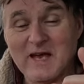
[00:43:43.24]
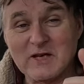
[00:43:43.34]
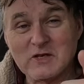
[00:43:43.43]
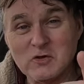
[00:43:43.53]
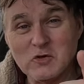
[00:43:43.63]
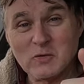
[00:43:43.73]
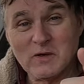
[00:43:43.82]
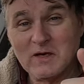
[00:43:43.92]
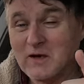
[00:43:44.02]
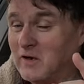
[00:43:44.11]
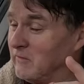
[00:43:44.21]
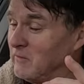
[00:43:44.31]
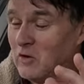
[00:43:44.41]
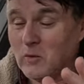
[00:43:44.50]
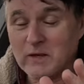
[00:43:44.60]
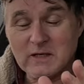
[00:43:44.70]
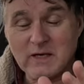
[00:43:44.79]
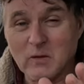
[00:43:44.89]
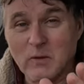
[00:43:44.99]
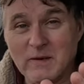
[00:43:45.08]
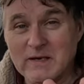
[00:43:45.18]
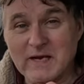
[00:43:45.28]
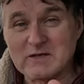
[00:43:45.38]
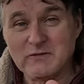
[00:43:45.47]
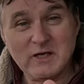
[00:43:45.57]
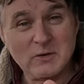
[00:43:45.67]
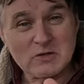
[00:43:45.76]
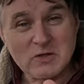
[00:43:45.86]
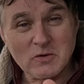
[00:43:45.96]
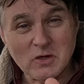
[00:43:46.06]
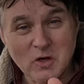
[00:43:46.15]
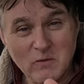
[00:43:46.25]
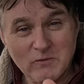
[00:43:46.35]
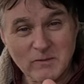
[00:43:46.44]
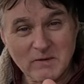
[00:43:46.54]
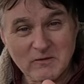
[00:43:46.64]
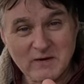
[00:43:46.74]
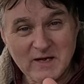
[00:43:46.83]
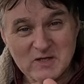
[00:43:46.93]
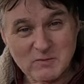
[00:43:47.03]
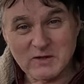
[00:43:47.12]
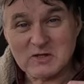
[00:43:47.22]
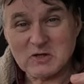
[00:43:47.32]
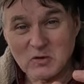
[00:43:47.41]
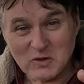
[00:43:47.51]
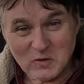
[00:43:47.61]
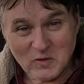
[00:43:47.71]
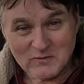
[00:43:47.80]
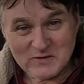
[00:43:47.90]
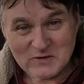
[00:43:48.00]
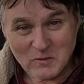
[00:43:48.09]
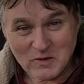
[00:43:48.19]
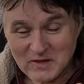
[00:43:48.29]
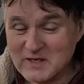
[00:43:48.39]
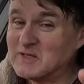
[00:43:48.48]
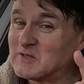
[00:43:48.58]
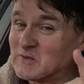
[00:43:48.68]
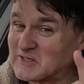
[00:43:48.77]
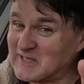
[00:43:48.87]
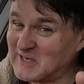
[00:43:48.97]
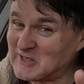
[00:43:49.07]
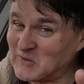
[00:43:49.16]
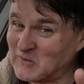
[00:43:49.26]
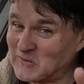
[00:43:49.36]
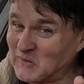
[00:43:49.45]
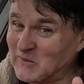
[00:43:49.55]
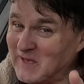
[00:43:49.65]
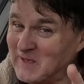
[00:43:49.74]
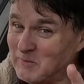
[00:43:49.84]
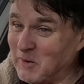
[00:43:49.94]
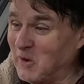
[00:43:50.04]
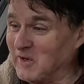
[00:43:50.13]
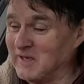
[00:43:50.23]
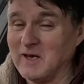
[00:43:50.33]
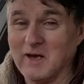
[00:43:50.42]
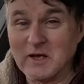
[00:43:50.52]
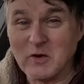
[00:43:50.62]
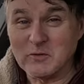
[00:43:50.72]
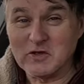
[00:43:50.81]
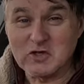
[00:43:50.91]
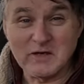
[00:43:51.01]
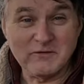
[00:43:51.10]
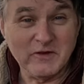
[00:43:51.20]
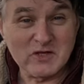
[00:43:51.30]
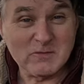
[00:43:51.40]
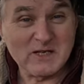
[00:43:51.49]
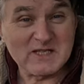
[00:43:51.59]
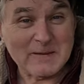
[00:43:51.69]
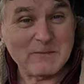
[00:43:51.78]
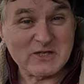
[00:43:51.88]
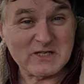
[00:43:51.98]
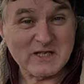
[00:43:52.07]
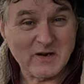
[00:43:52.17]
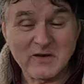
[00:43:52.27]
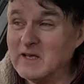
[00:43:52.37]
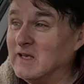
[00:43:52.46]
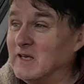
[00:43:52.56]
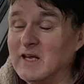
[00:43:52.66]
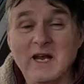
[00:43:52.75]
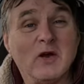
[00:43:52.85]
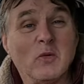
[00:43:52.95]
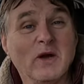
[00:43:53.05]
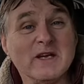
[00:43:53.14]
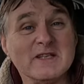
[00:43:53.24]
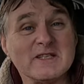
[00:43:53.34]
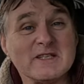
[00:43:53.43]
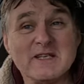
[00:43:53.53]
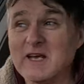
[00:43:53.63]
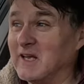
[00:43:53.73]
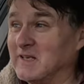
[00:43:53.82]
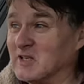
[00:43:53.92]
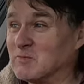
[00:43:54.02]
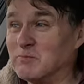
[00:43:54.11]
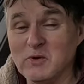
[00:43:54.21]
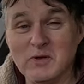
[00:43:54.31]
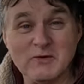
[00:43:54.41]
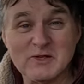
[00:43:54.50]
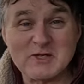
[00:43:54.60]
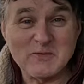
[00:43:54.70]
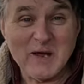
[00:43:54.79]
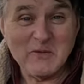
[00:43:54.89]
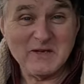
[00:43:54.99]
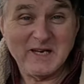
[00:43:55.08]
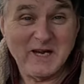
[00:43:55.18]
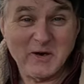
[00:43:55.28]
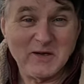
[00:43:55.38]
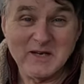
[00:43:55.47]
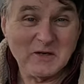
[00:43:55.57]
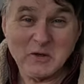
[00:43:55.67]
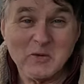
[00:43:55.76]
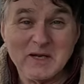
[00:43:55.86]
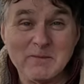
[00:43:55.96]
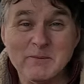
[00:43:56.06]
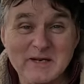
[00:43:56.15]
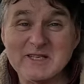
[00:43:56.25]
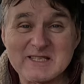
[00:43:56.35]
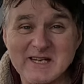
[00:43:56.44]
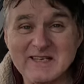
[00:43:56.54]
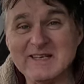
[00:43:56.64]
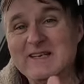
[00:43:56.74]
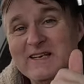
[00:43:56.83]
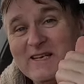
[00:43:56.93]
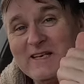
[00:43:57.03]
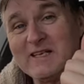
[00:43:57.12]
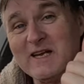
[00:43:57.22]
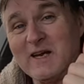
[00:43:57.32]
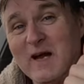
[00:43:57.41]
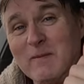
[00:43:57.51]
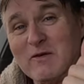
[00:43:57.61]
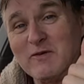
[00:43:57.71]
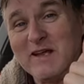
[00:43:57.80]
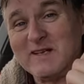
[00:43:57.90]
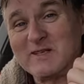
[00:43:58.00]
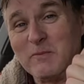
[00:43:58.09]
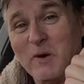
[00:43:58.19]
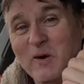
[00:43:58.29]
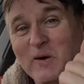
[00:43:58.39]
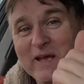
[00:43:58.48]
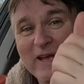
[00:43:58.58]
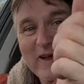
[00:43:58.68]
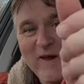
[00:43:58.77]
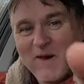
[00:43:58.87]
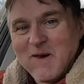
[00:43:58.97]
as usual, I've no idea where my next video is going to come from, my friends, but it's going to come from somewhere. So stay tuned, okay? Bye. I'm going to enjoy finishing my sandwiches here in quietness in this beautiful surrounding here in the Cooley Peninsula. Take care, my friends. Bye.